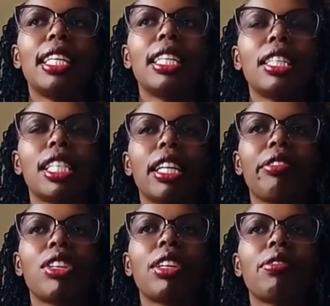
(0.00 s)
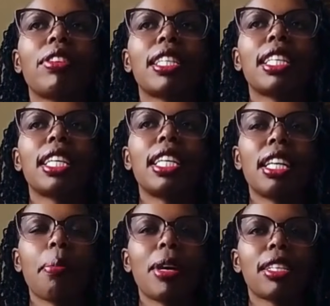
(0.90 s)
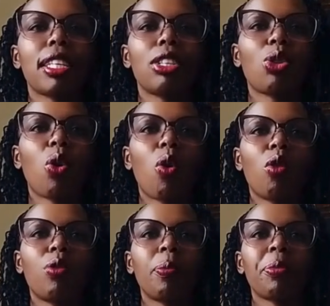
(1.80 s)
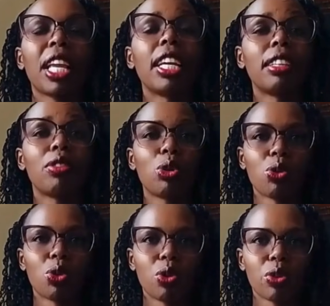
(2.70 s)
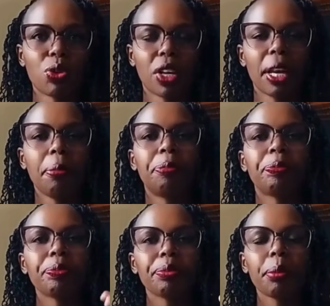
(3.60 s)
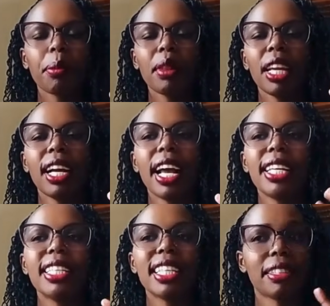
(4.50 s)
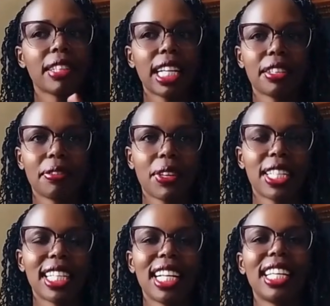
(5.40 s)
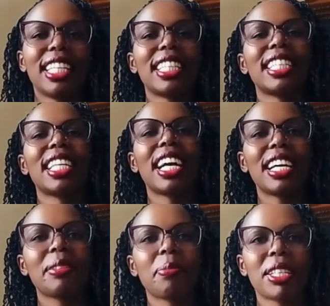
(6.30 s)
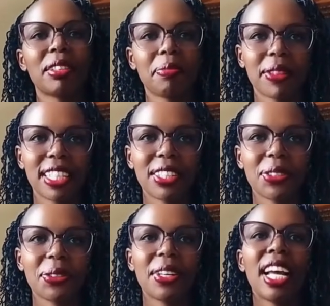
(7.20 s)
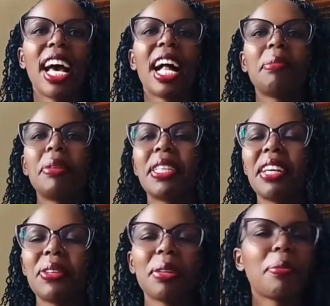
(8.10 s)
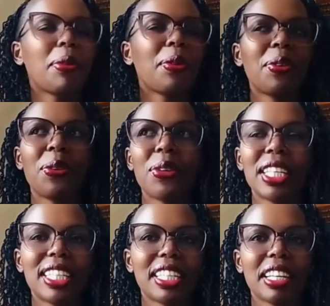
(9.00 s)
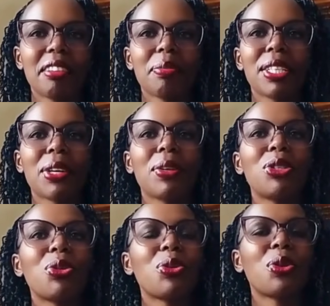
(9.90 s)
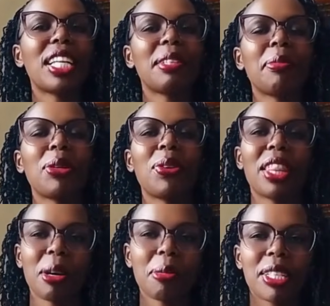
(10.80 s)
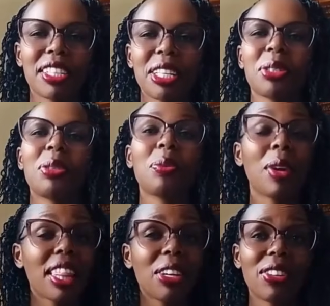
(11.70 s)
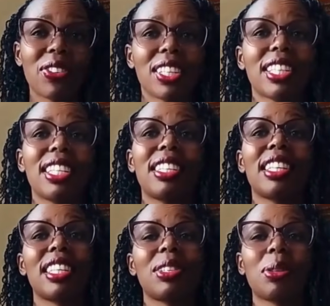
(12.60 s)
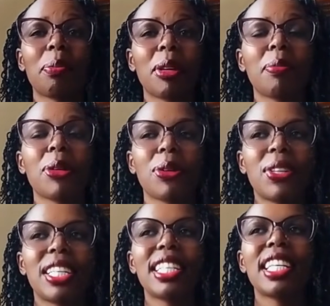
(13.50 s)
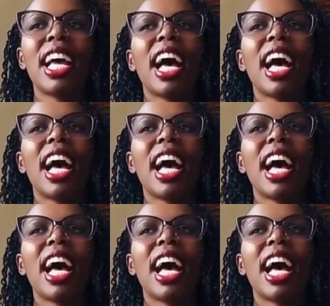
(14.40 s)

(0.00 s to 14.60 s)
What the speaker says: in ETFs, you're investing in a basket of individual stocks, okay? And it's less volatile, and it has massive potential. I'll be sharing more on ETFs, but I want you to let me know in the comment section whether you're interested in this topic, because